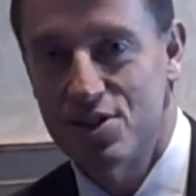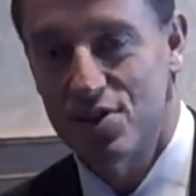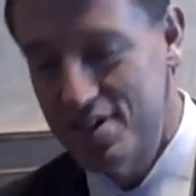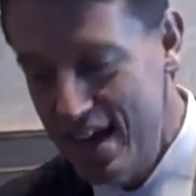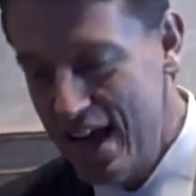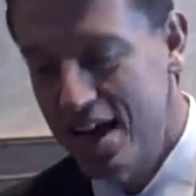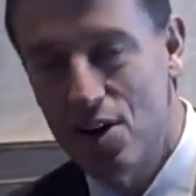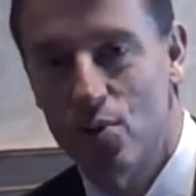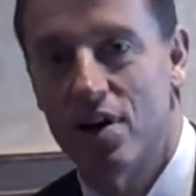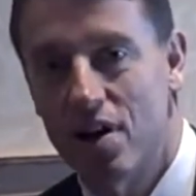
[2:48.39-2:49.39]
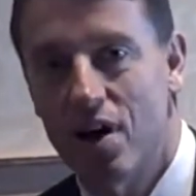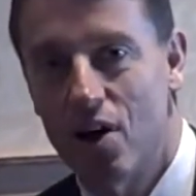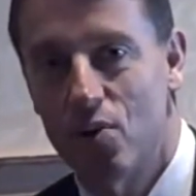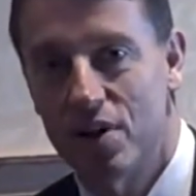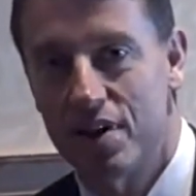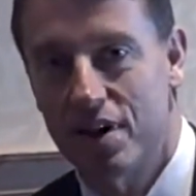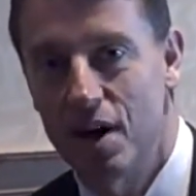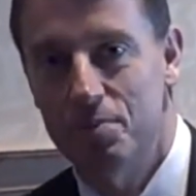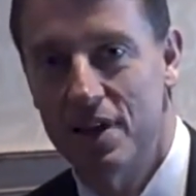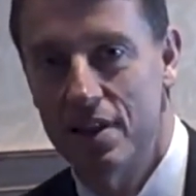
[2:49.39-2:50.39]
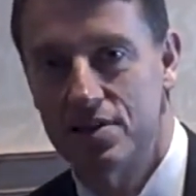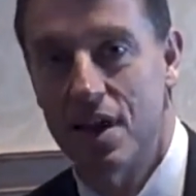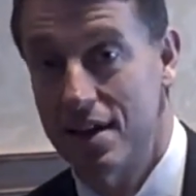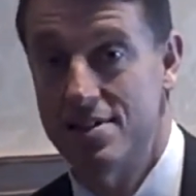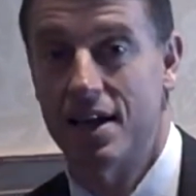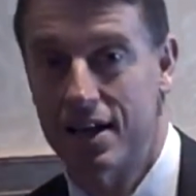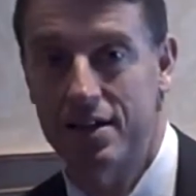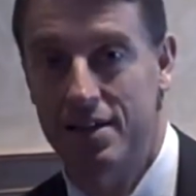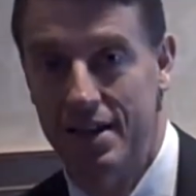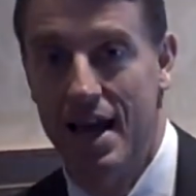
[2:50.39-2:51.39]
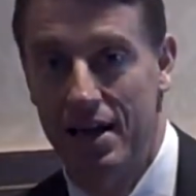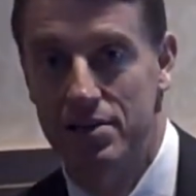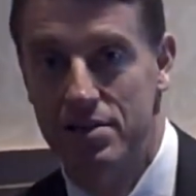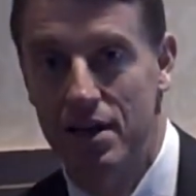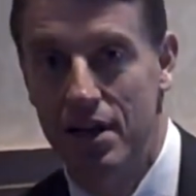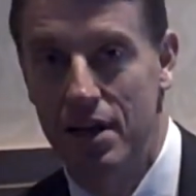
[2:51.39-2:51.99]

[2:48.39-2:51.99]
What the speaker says: So today, here we are with a company that's got a ticket to the dance.